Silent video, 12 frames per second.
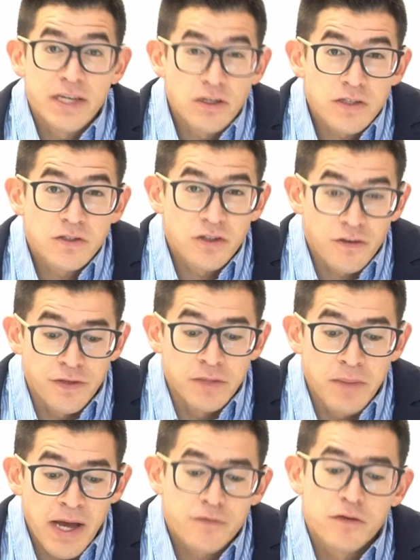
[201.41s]
and they also
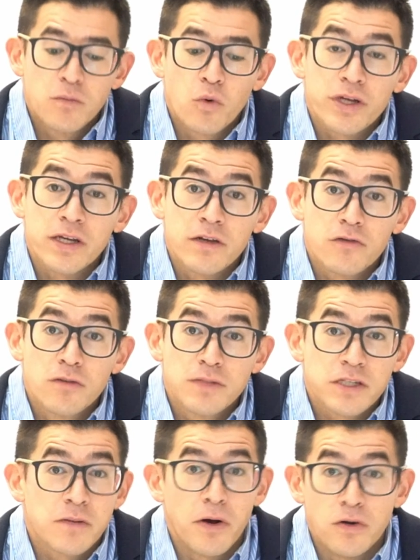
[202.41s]
took feedback from
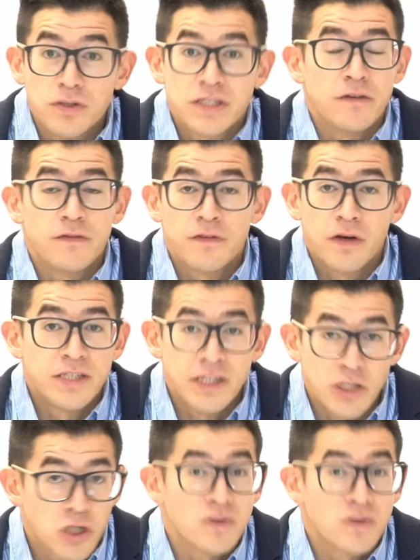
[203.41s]
working groups composed of